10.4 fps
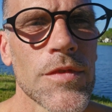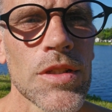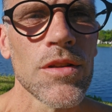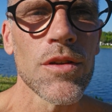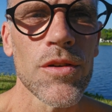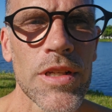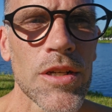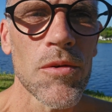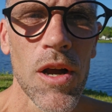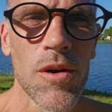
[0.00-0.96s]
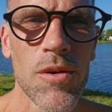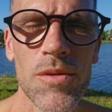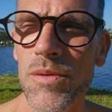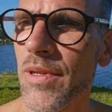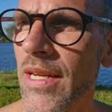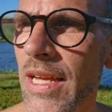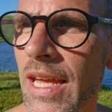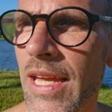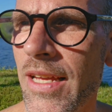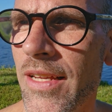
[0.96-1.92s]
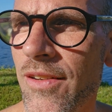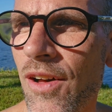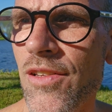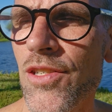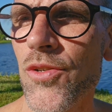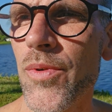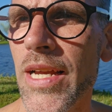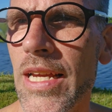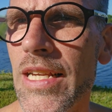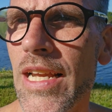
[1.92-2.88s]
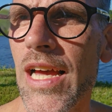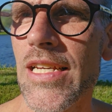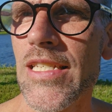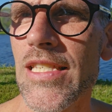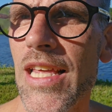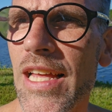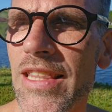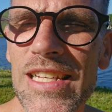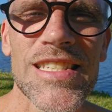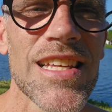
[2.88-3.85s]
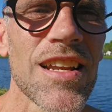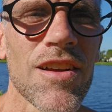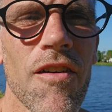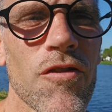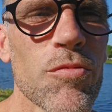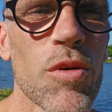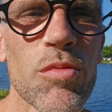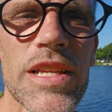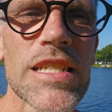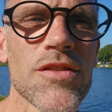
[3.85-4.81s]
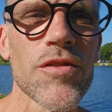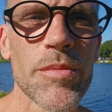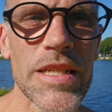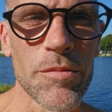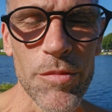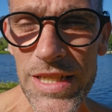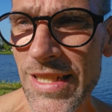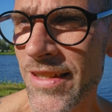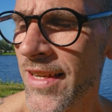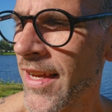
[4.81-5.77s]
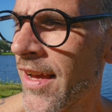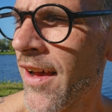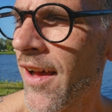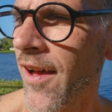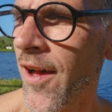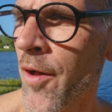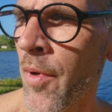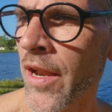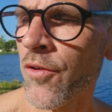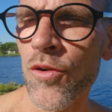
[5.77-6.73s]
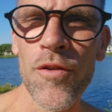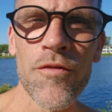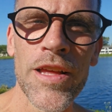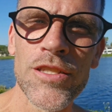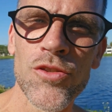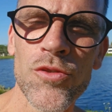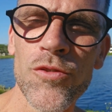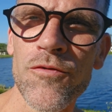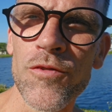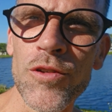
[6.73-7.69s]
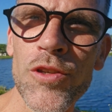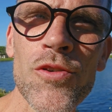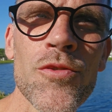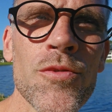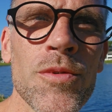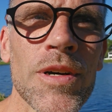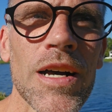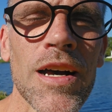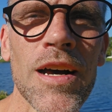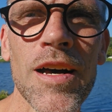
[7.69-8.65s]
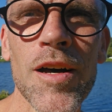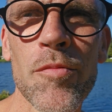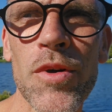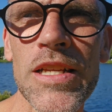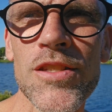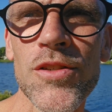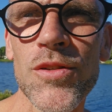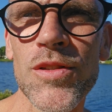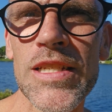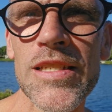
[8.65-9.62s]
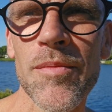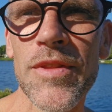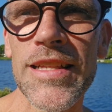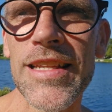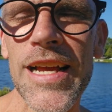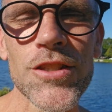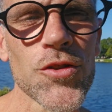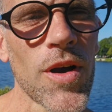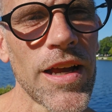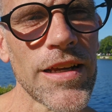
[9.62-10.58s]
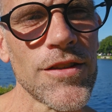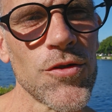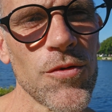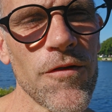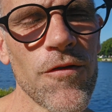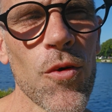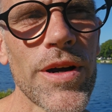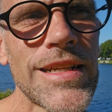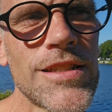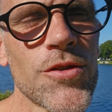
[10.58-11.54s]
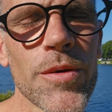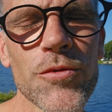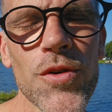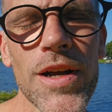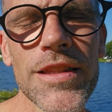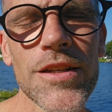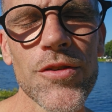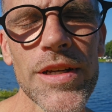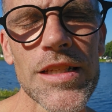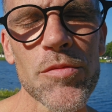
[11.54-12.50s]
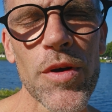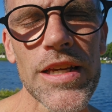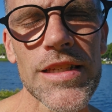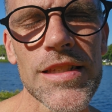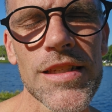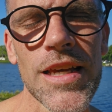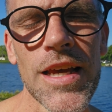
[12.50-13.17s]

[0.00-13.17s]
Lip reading: to learn and grow, and also recognize that that's not a comfortable place for me to be. I don't know if that's true for you, but it's certainly something that I try to avoid. So I'm trying to create space